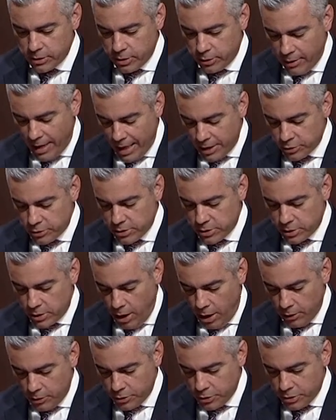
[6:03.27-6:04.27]
undergraduate
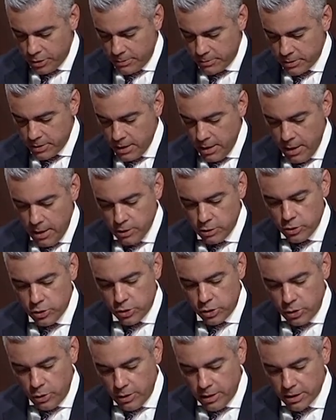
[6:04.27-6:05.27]
scholarships to
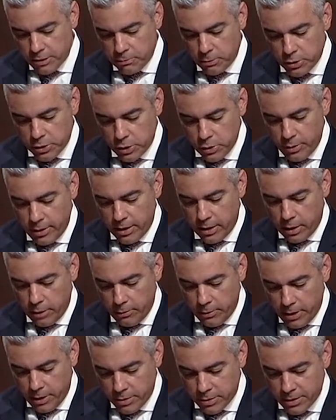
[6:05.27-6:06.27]
students pursuing
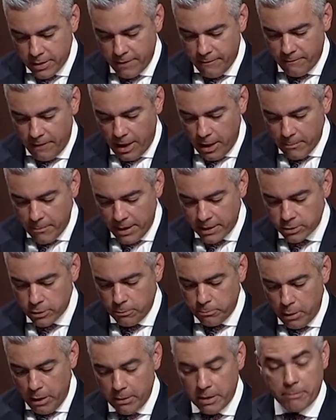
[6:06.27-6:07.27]
careers in
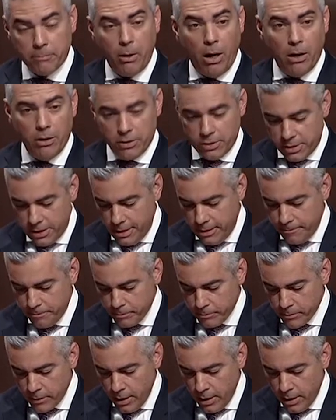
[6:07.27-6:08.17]
environmental public policy,